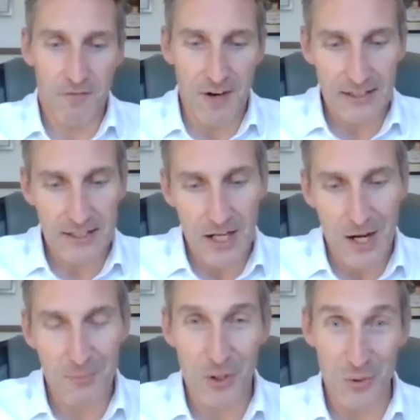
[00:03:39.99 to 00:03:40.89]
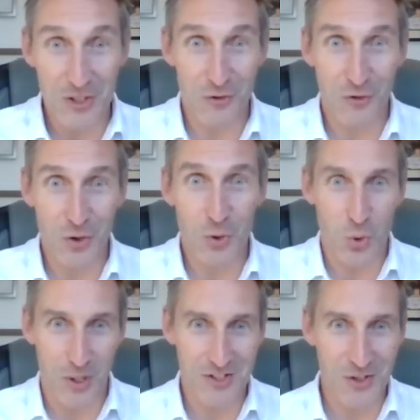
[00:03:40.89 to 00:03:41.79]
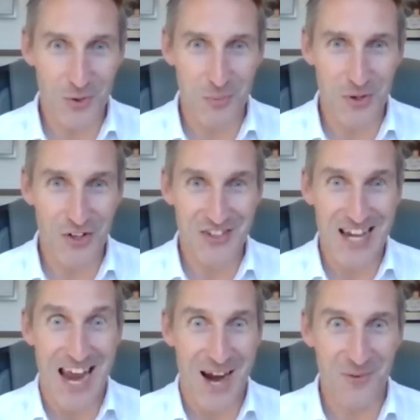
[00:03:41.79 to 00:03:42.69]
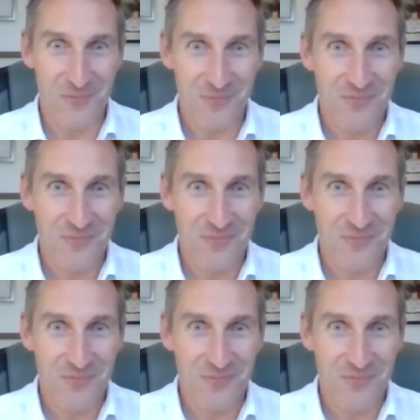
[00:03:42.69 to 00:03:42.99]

fact that I'm going to interview 20 entrepreneurs now,